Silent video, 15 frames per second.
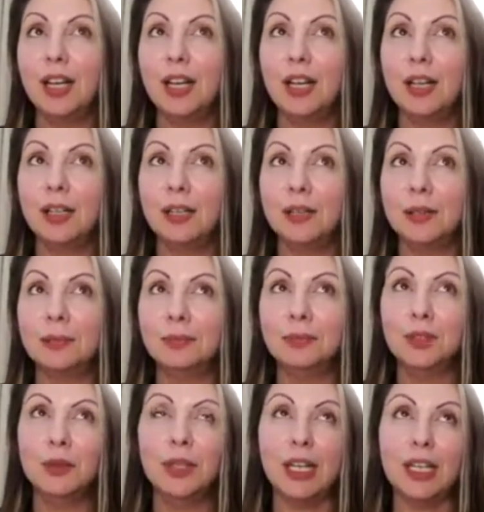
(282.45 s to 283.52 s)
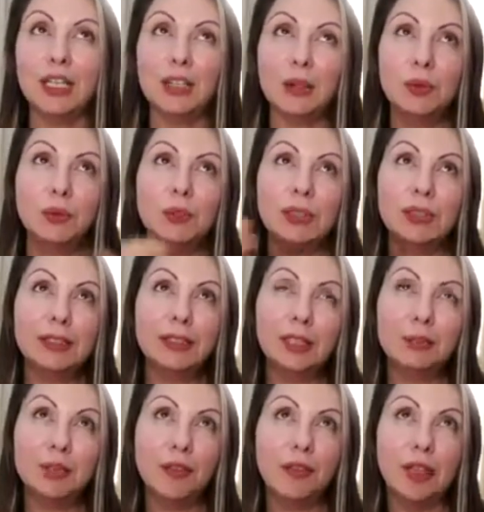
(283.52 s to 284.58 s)
Okay, so in
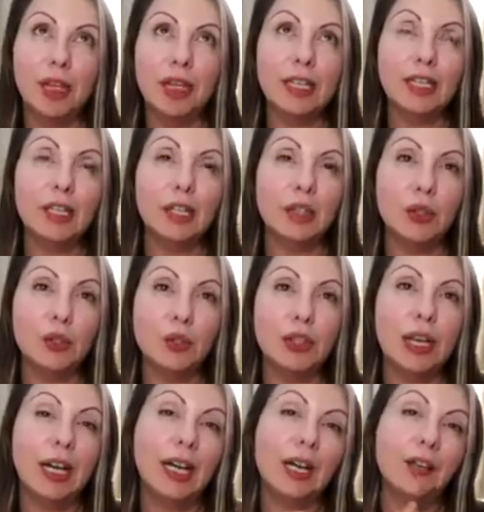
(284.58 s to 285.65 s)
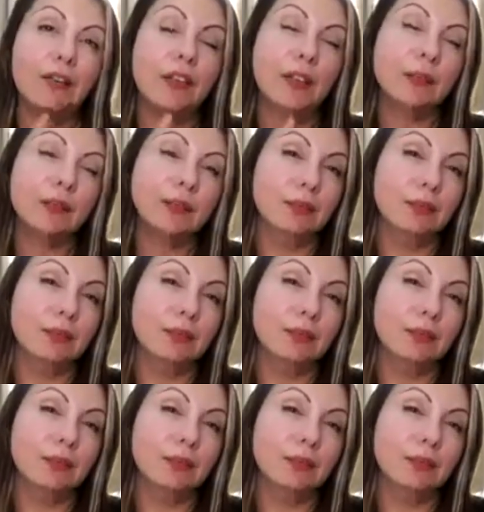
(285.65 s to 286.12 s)
terms of length, you could have